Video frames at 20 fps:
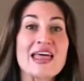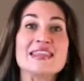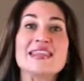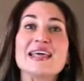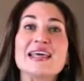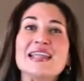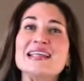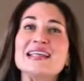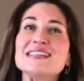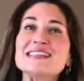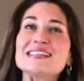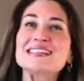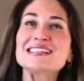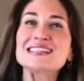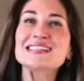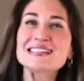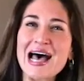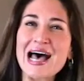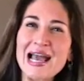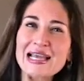Then I
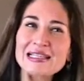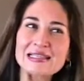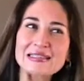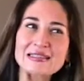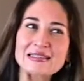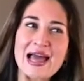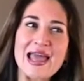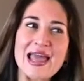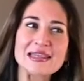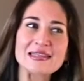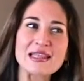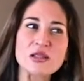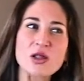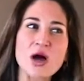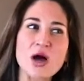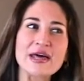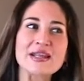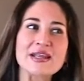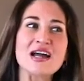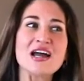decided, I had a
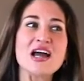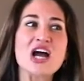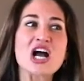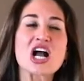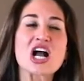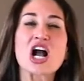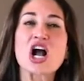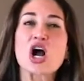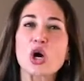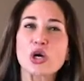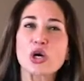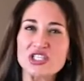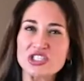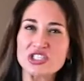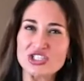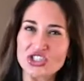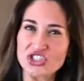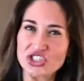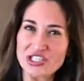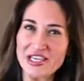lot of
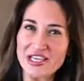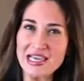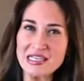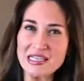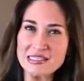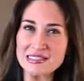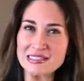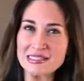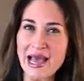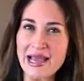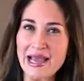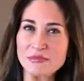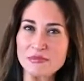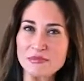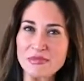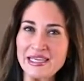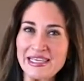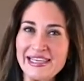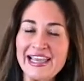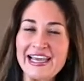courage inside
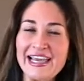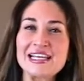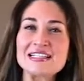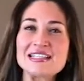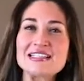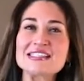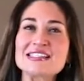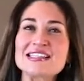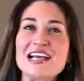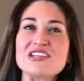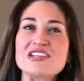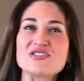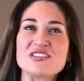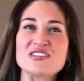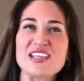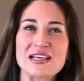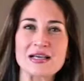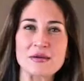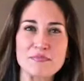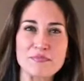me, and I decided to
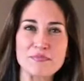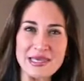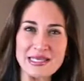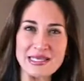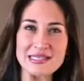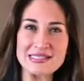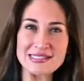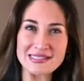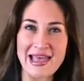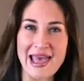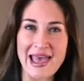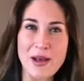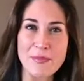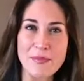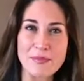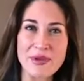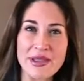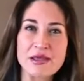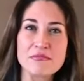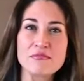take a big
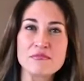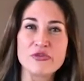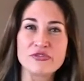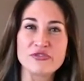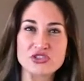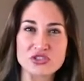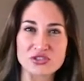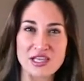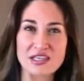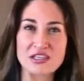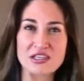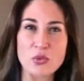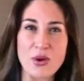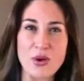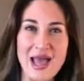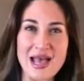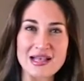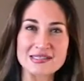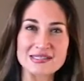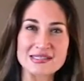step and move to the
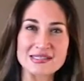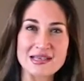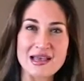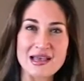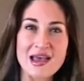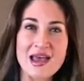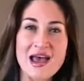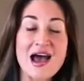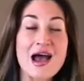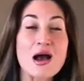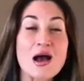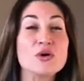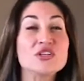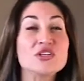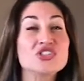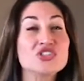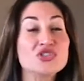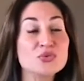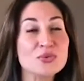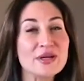US. I
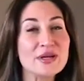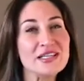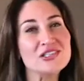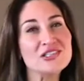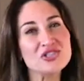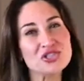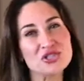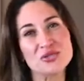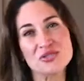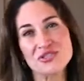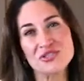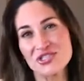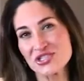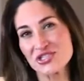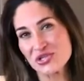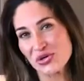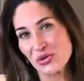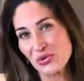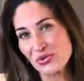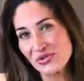was 22
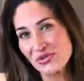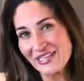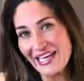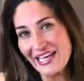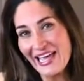years old,